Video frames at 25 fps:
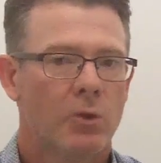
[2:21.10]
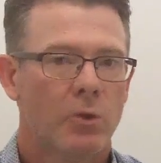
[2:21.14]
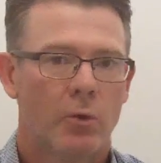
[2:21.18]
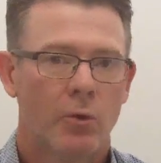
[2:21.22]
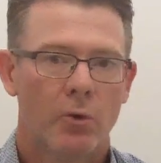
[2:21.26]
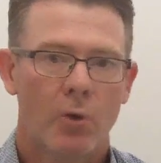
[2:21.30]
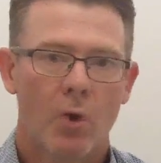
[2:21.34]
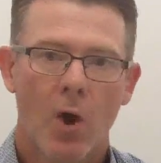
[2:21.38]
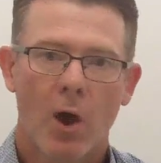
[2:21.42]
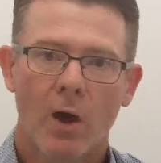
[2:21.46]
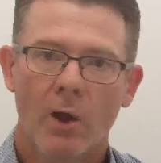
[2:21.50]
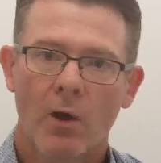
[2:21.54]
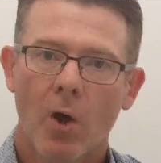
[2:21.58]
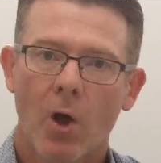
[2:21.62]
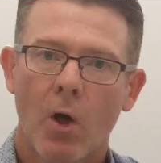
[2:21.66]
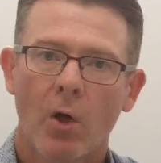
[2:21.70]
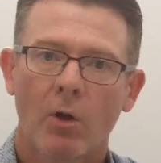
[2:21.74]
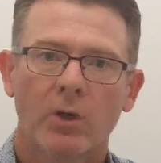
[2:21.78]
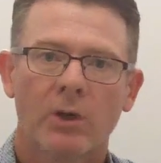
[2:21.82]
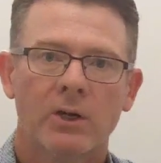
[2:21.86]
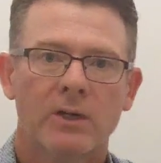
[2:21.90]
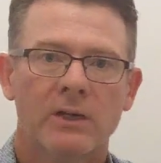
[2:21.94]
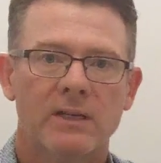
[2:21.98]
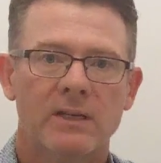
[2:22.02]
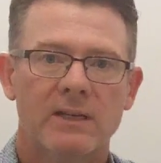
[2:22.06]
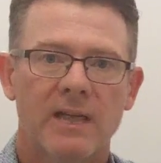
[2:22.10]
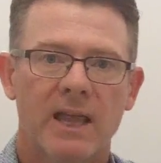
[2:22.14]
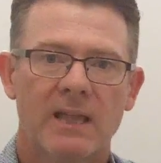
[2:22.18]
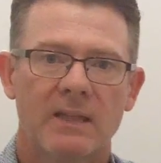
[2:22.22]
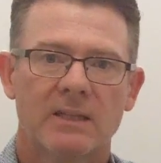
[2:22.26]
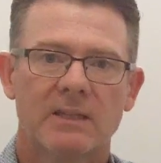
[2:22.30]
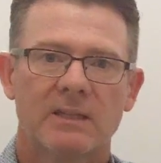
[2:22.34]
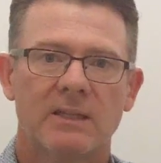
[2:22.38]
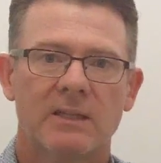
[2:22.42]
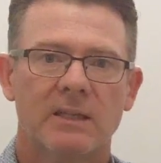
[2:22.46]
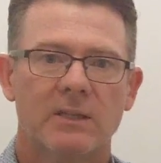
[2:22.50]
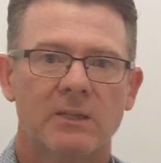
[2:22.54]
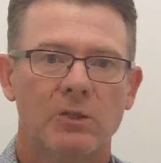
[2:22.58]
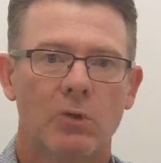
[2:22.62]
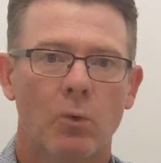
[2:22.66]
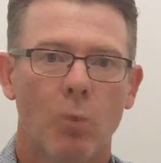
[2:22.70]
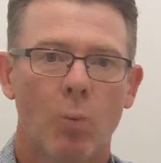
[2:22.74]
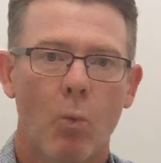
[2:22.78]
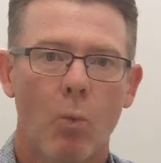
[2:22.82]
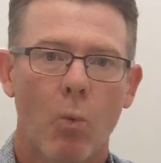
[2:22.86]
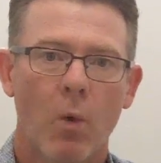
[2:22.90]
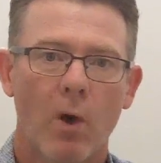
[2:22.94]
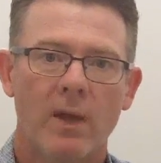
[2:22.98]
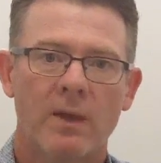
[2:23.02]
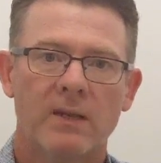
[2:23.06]
They're not all condensed into
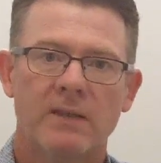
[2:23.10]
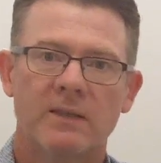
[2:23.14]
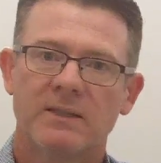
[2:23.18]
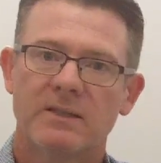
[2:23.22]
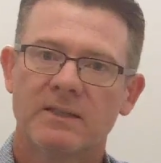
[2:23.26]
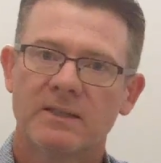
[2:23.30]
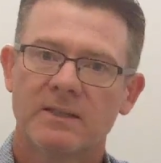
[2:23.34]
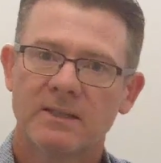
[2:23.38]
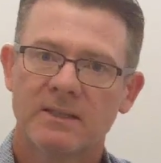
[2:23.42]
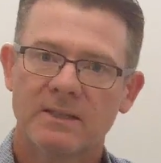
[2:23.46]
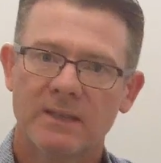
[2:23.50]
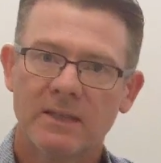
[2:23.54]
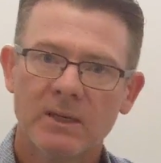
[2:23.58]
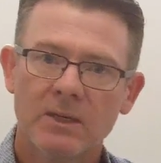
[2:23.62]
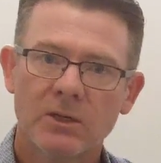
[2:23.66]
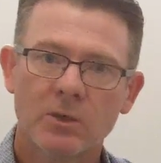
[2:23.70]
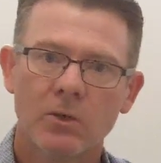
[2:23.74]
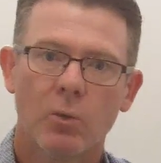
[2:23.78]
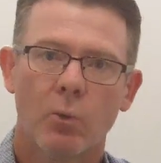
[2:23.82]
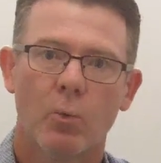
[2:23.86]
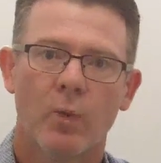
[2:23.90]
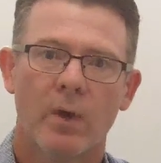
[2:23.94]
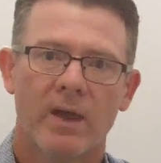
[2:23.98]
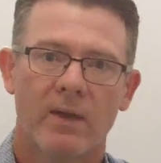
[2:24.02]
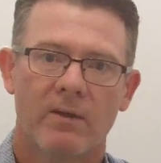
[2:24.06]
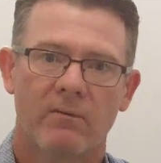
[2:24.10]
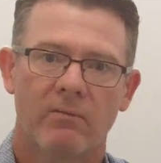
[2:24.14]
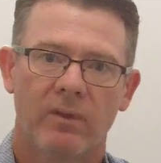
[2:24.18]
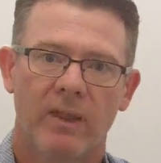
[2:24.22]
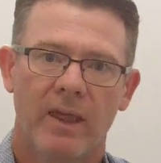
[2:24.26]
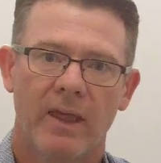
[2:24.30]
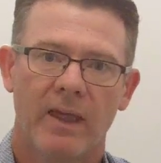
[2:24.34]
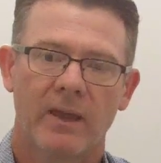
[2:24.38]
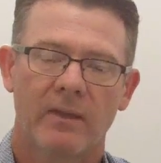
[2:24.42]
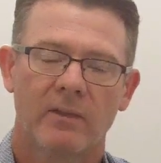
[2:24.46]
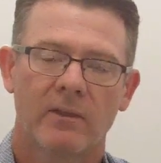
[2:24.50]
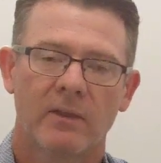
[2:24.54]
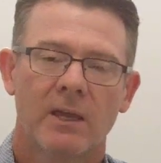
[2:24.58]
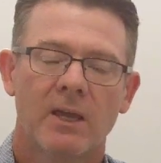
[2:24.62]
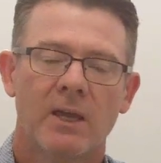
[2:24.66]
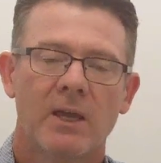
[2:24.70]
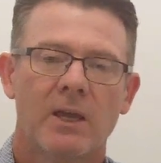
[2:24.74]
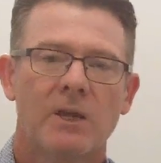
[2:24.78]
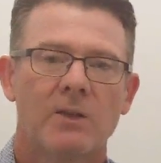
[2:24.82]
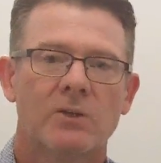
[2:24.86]
one single wavelength,